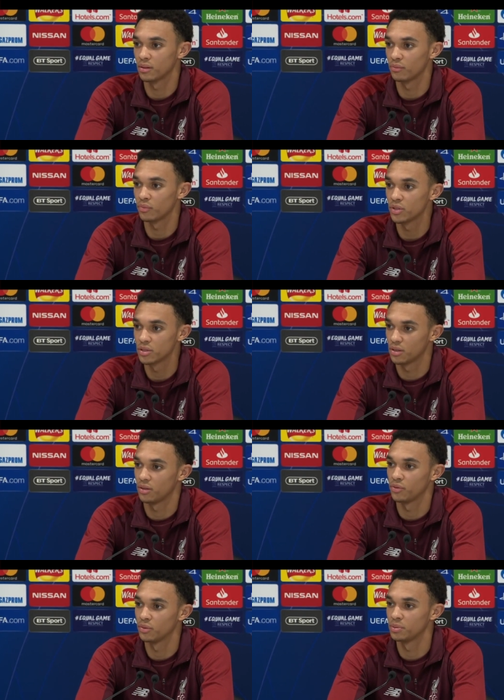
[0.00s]
and reaching our
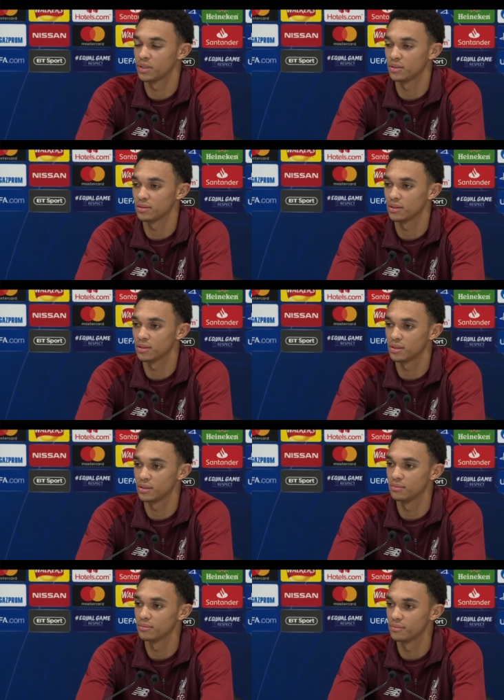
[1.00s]
full potential as a team.